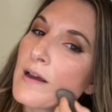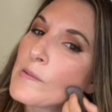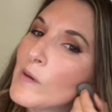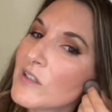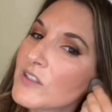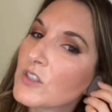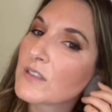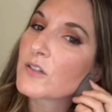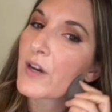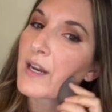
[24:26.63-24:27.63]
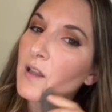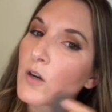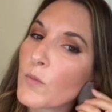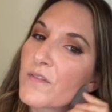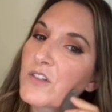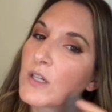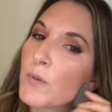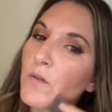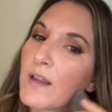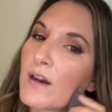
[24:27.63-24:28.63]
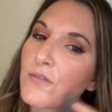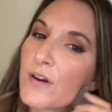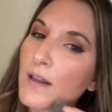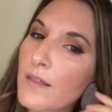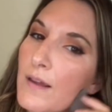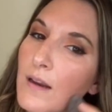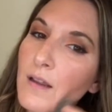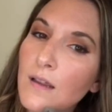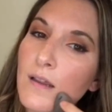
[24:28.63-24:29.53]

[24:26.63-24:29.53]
I'm also just creating a little more of a cheekbone there for anything